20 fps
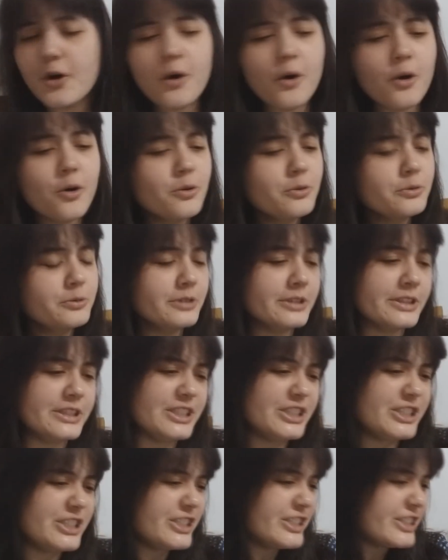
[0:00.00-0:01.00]
Holy
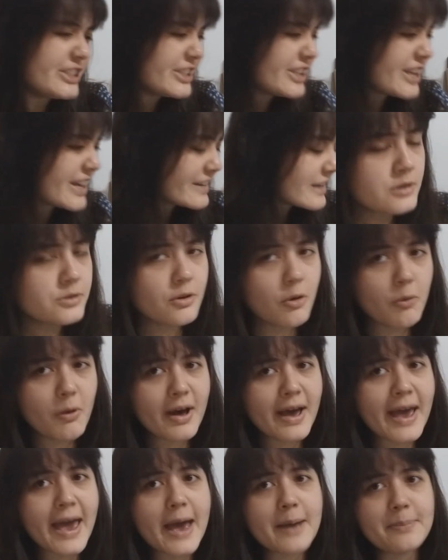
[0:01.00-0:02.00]
shit. So
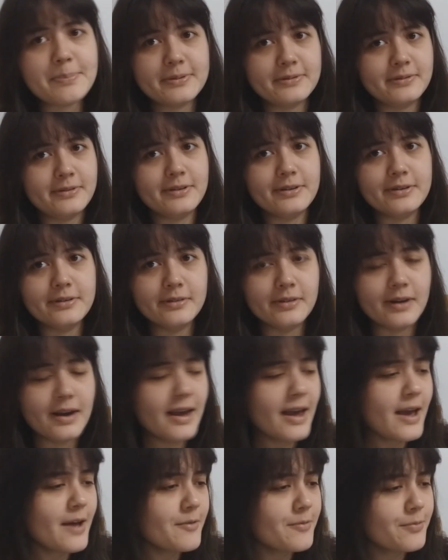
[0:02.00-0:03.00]
what happened here? I
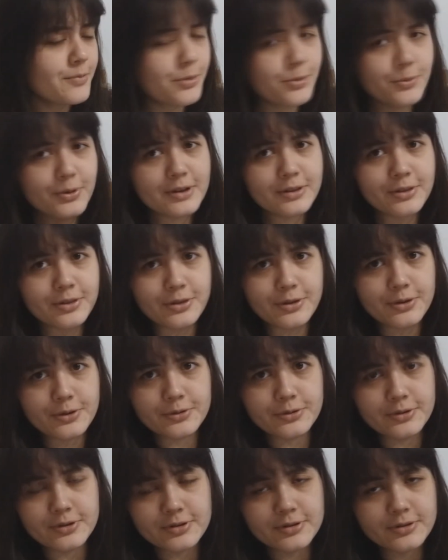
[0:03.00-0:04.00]
have three
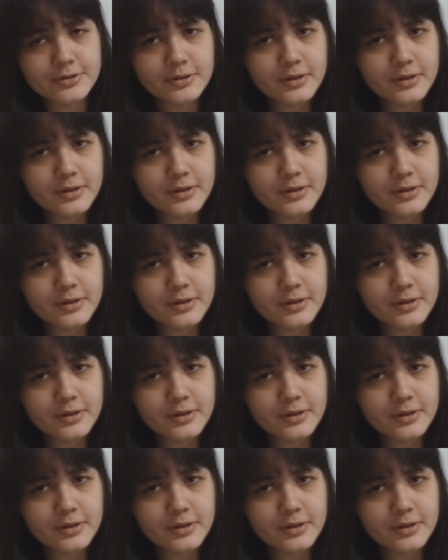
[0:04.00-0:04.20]
theories.